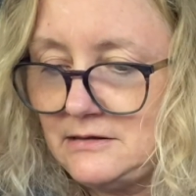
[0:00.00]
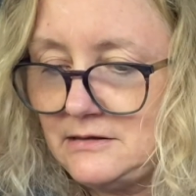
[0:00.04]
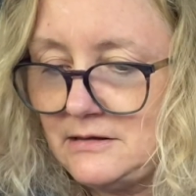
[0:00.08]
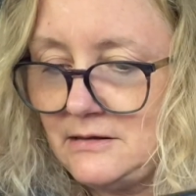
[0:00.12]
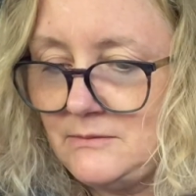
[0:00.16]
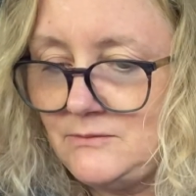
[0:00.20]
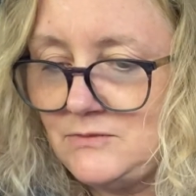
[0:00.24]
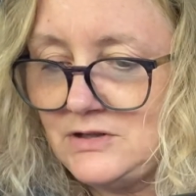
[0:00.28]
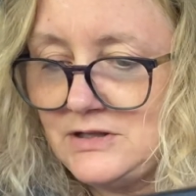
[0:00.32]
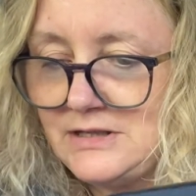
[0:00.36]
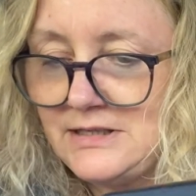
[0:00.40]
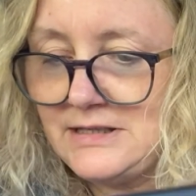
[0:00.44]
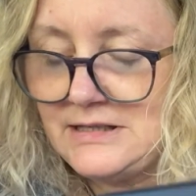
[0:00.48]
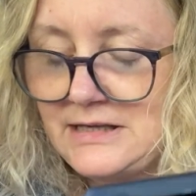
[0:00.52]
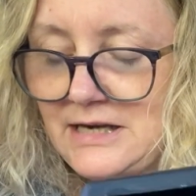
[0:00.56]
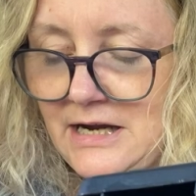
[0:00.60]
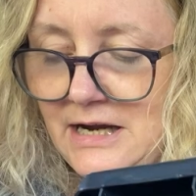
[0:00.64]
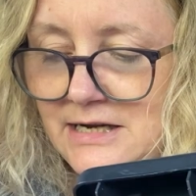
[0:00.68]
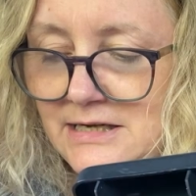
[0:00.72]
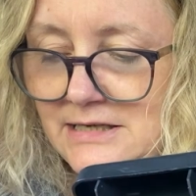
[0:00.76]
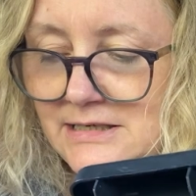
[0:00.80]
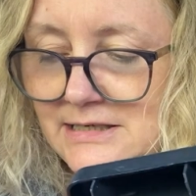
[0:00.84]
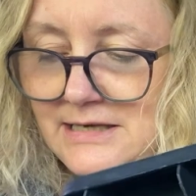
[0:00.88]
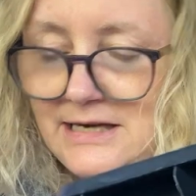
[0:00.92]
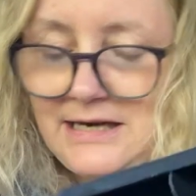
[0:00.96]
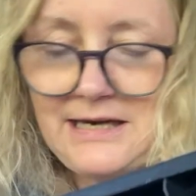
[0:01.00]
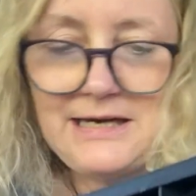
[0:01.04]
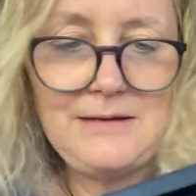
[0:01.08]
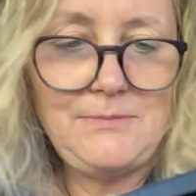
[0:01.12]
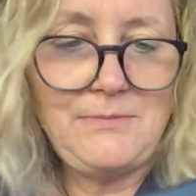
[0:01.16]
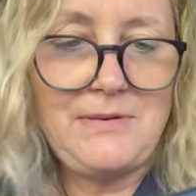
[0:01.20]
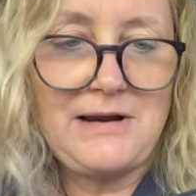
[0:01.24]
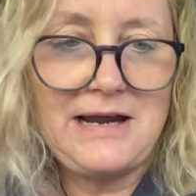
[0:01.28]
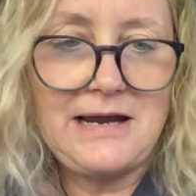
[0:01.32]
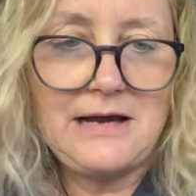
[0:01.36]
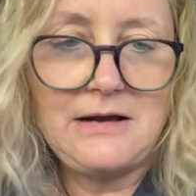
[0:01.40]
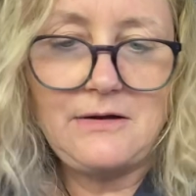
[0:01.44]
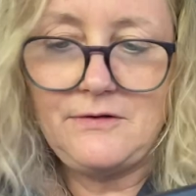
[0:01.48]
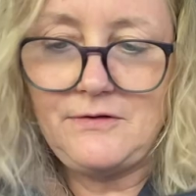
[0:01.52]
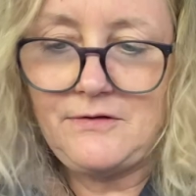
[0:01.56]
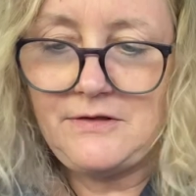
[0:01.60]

I'm just going to keep out